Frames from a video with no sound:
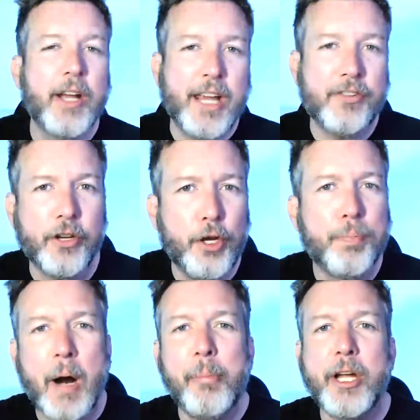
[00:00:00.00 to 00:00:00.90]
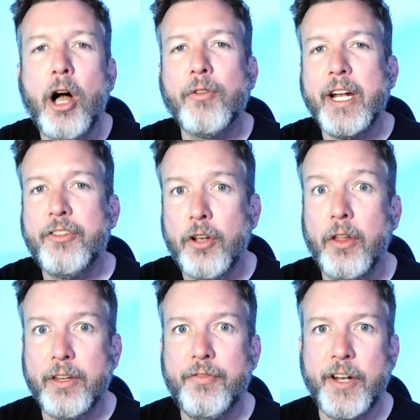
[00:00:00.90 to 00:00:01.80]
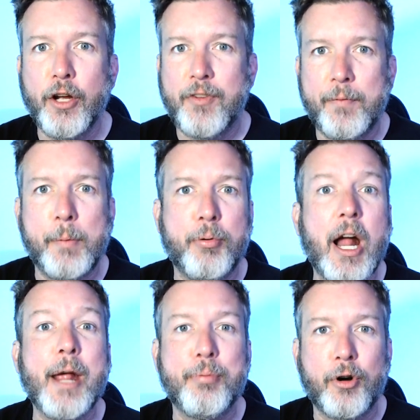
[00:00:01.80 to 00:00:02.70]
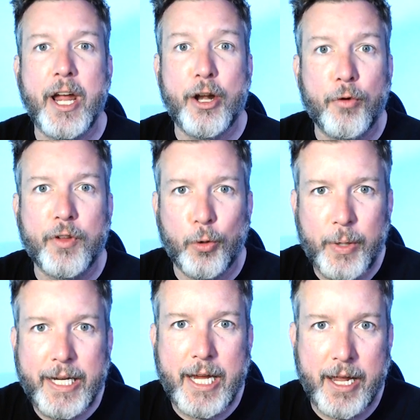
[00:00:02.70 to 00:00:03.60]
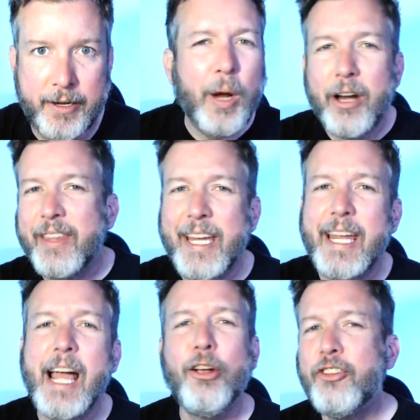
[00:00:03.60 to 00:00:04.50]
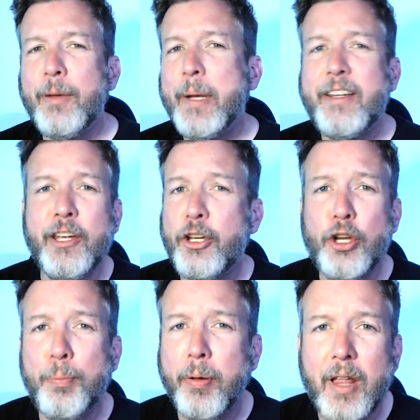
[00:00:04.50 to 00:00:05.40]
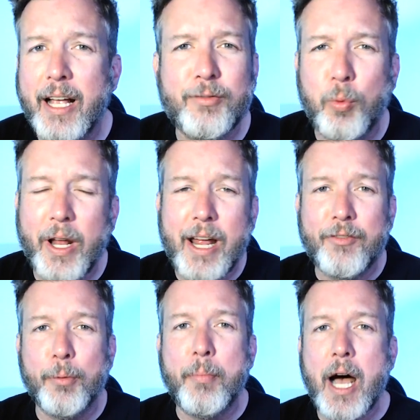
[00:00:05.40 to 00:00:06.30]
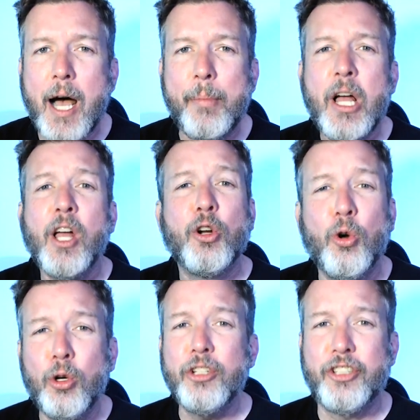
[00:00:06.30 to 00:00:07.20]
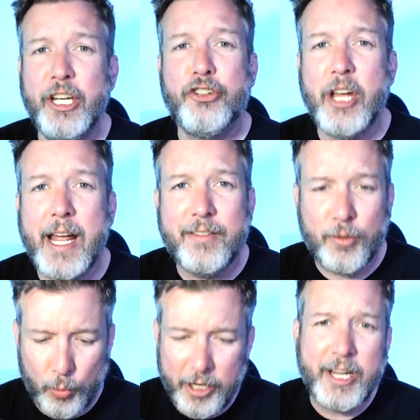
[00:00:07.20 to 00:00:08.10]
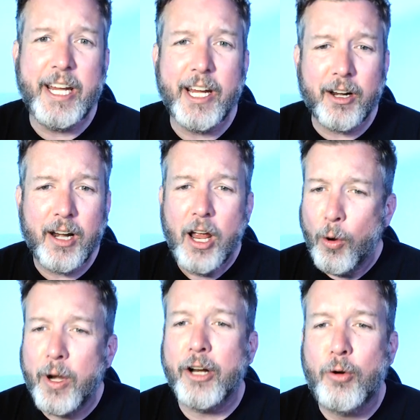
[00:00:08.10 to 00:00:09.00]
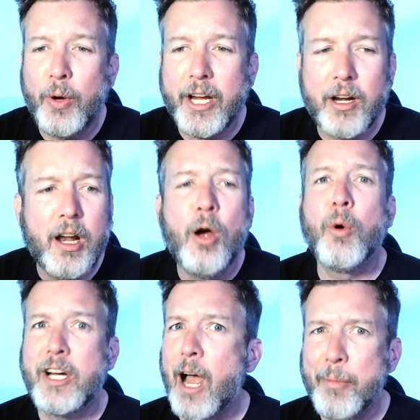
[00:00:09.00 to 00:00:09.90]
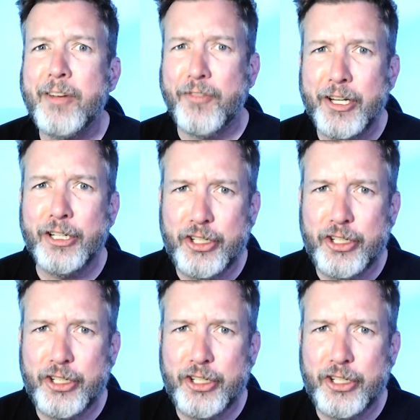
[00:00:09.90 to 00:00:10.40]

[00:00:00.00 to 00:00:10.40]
Okay, so you probably already saw this video from a pride parade over the weekend where the LGBTQ plus whatever mob ghoulishly chants, we're here, we're queer, we're coming for your